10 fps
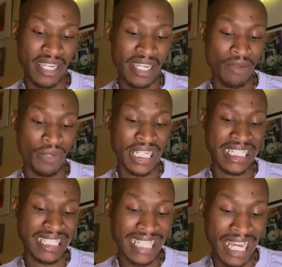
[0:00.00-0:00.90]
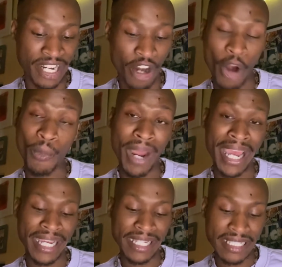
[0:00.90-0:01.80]
and we get set in our
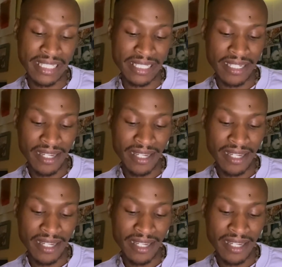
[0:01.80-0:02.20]
ways.